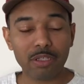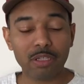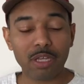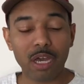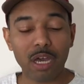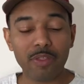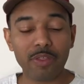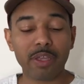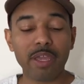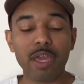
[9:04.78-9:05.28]
the
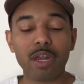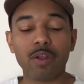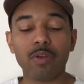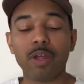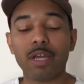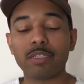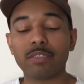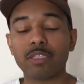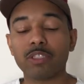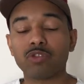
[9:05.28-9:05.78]
other category
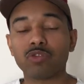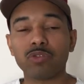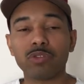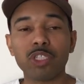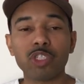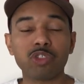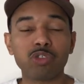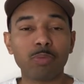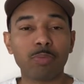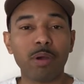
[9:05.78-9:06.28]
I says
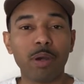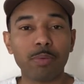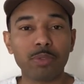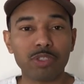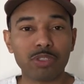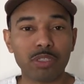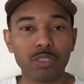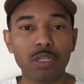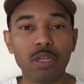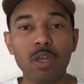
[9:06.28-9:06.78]
traditional
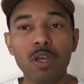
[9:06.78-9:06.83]
publishing.